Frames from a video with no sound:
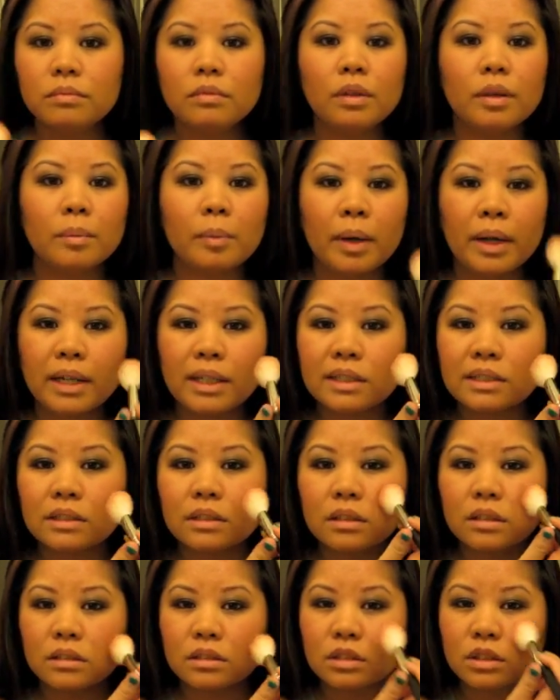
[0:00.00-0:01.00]
It probably doesn't
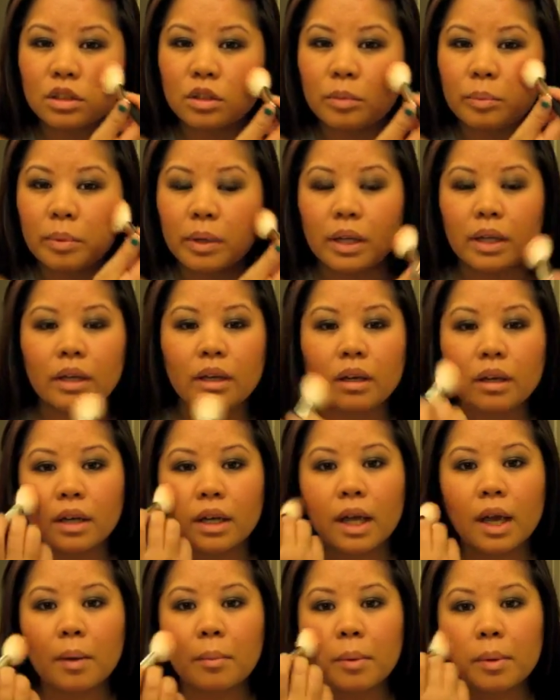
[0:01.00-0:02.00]
look too pinky on
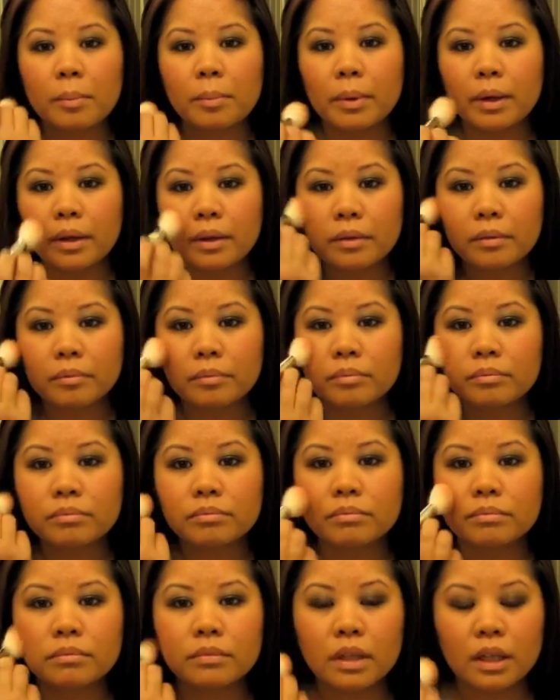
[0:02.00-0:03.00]
camera, but
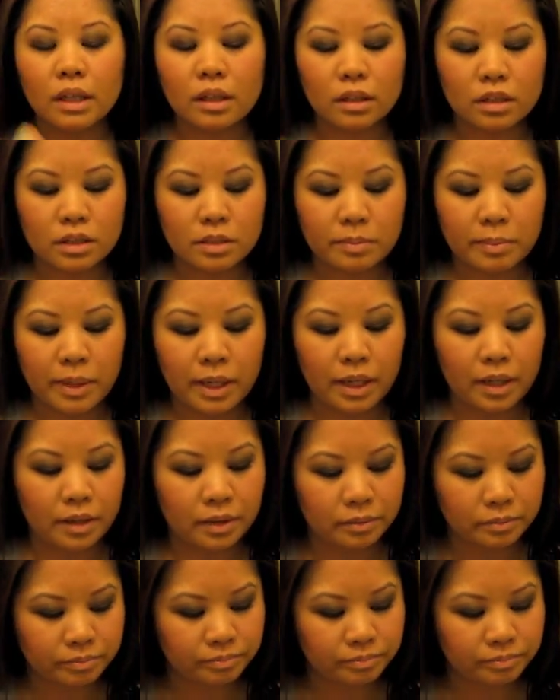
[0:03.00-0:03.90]
it looks pink.